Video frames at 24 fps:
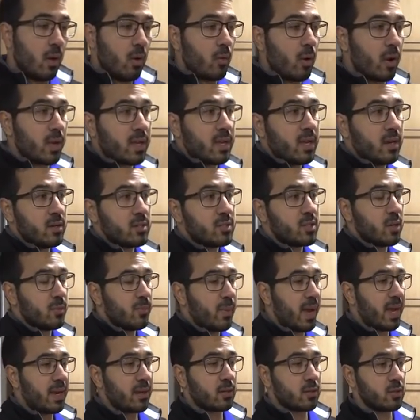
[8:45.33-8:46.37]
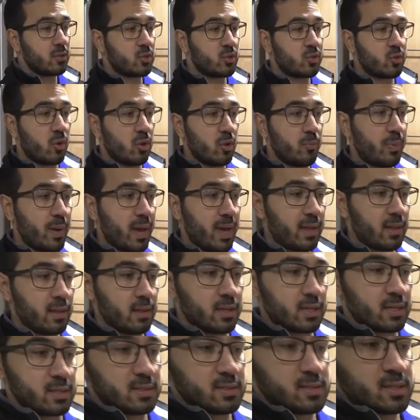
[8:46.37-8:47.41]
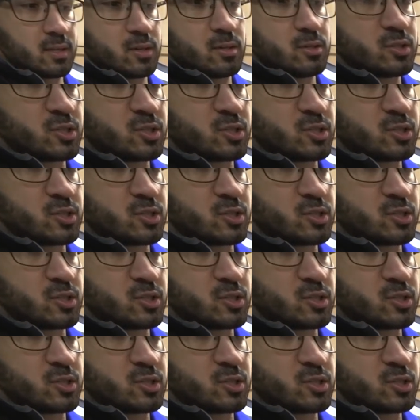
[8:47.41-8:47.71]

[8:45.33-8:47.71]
Right here's your main control panel. You can see your